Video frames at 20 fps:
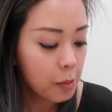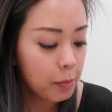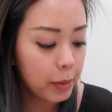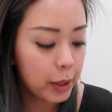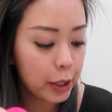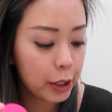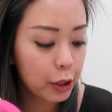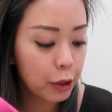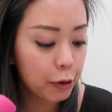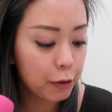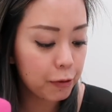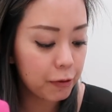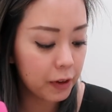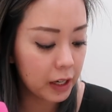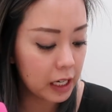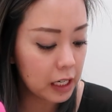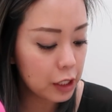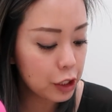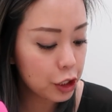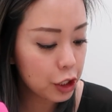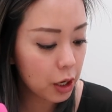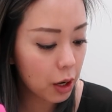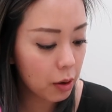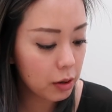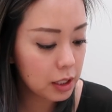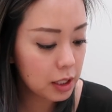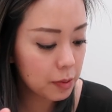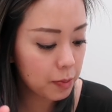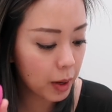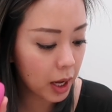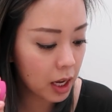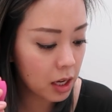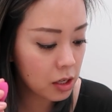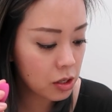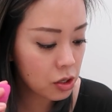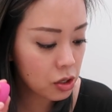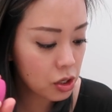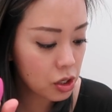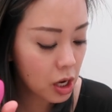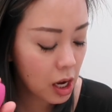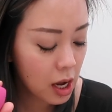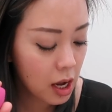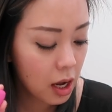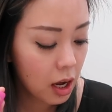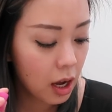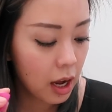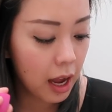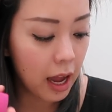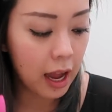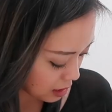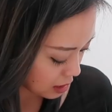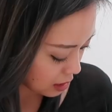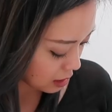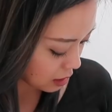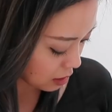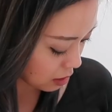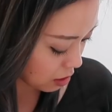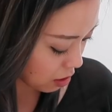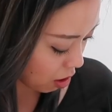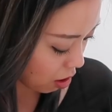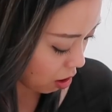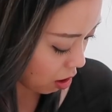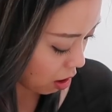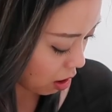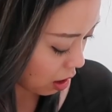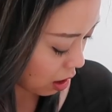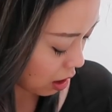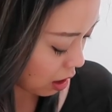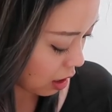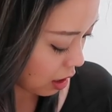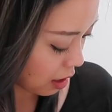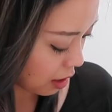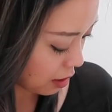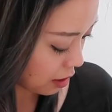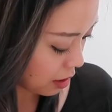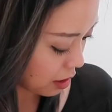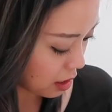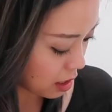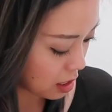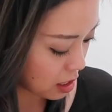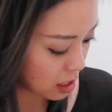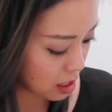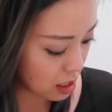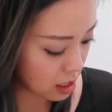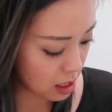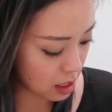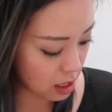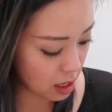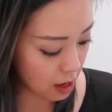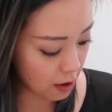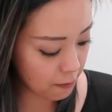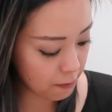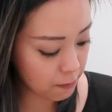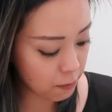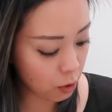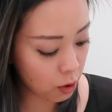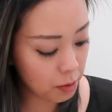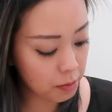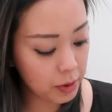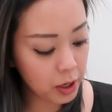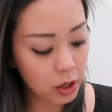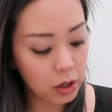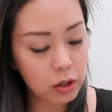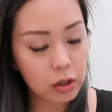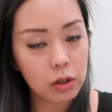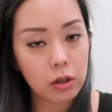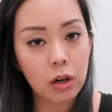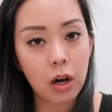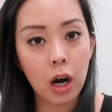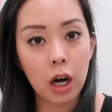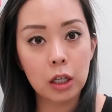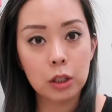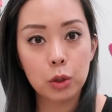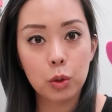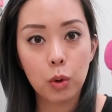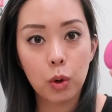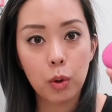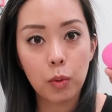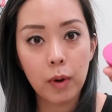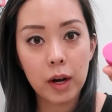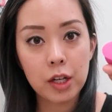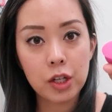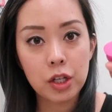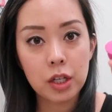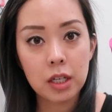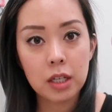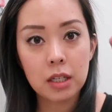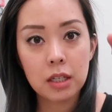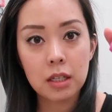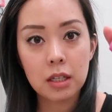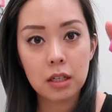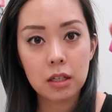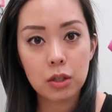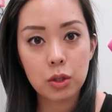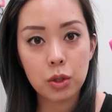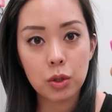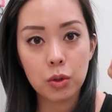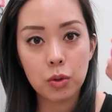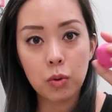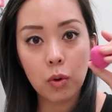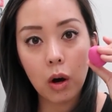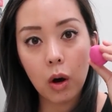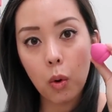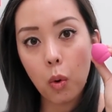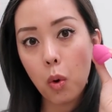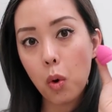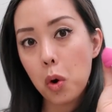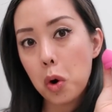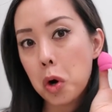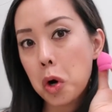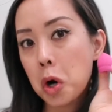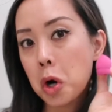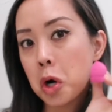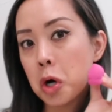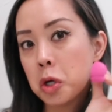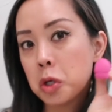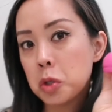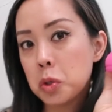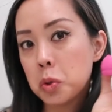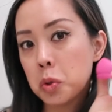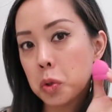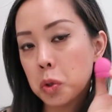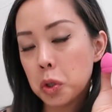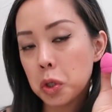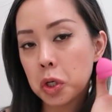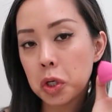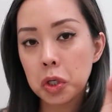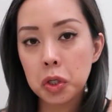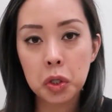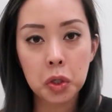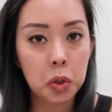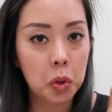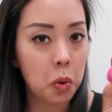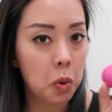Miracle Finish Sponge. These are the four Miracle Contour Wedges to contour your